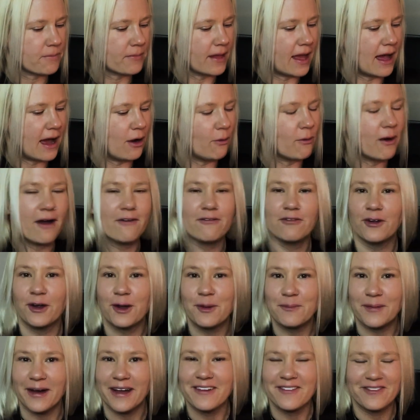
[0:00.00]
however
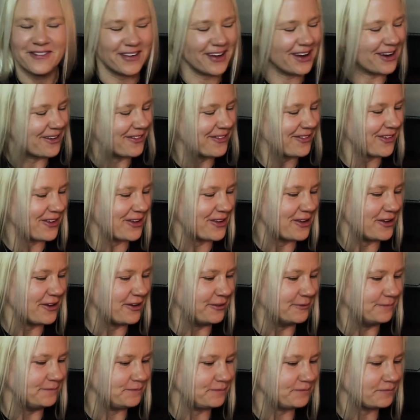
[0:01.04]
it might fare for
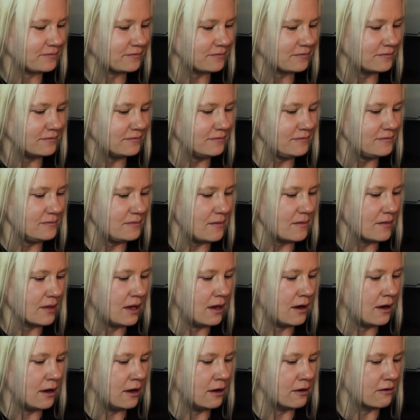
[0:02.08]
you.
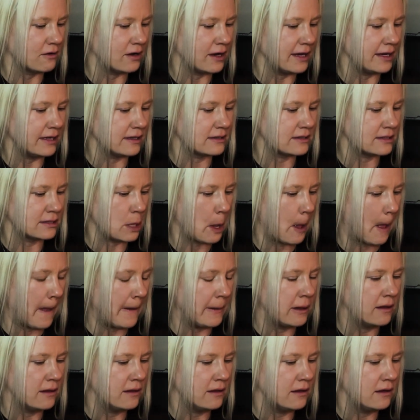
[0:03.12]
All right,
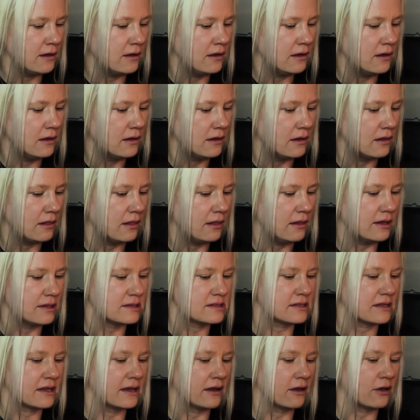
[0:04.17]

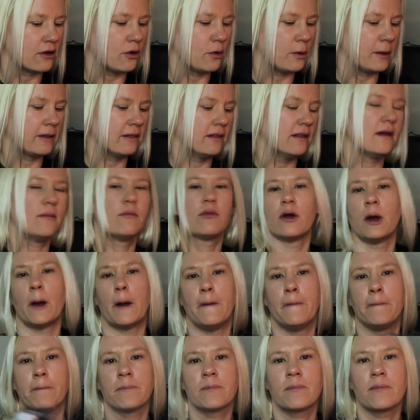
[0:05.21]
let's get going,
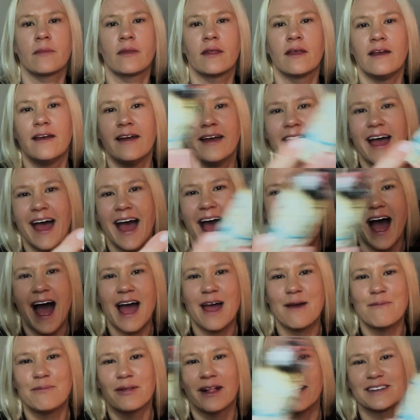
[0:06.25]
Libra.
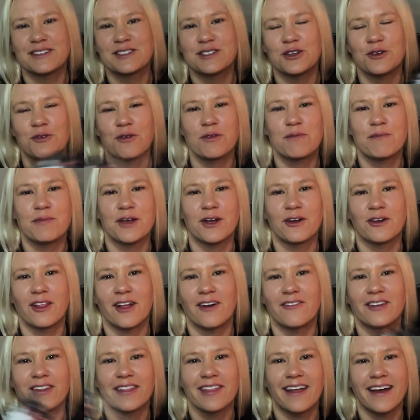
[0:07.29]
I bless you with pure
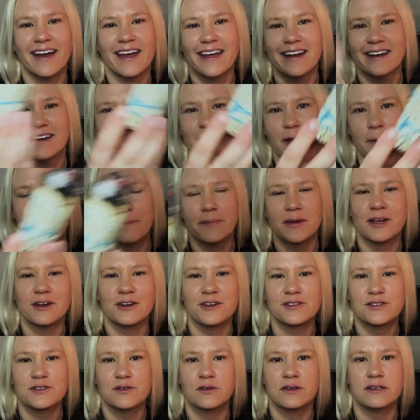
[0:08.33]
love and light,
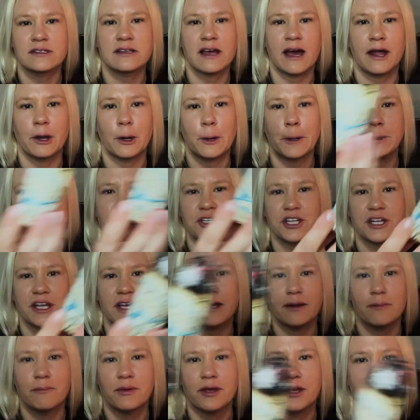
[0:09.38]
pure source
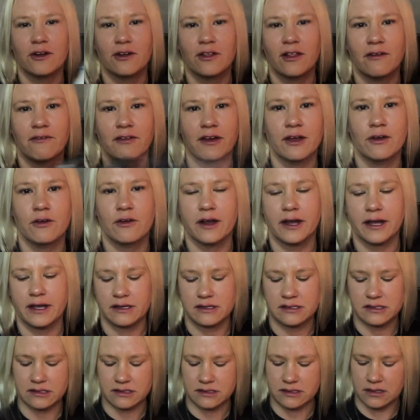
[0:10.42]
energy, pure love and
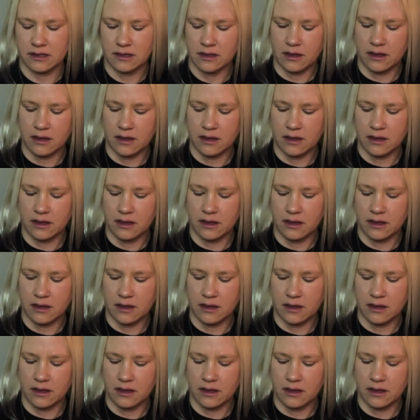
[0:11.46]
grace.